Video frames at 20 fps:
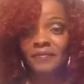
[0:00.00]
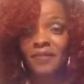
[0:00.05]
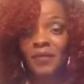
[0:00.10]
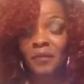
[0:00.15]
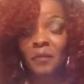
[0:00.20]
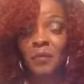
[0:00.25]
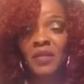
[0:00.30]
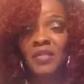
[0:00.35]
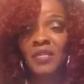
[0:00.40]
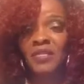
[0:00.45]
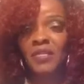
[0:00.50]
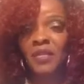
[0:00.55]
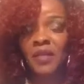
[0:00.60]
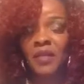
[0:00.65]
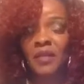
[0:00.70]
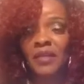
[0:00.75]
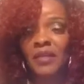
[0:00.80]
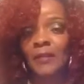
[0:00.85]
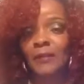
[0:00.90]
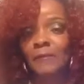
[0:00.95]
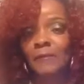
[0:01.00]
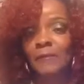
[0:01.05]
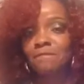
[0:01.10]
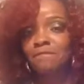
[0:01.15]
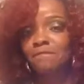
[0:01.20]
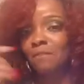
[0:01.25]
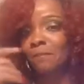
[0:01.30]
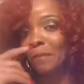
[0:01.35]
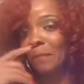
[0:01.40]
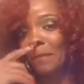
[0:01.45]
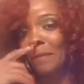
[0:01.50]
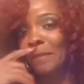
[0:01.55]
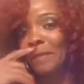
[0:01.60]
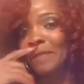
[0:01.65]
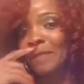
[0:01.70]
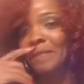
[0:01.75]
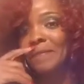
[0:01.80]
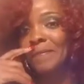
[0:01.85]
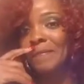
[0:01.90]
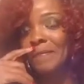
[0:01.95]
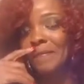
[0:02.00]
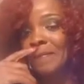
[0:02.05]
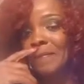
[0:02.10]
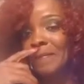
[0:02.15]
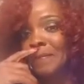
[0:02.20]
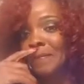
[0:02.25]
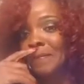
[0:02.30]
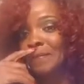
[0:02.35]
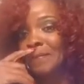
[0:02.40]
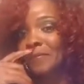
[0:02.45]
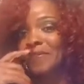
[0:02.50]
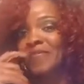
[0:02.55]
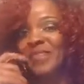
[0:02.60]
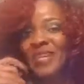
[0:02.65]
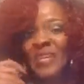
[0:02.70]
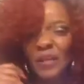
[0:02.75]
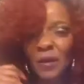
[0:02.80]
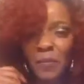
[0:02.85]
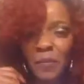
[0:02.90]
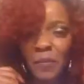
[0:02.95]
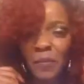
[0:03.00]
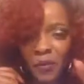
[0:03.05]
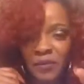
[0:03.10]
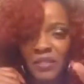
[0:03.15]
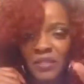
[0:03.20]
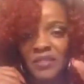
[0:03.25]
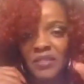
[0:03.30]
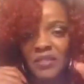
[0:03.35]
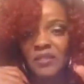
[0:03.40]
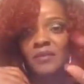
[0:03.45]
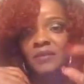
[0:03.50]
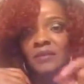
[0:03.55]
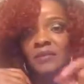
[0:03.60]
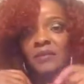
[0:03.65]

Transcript: I'm going to say it again. Think about this.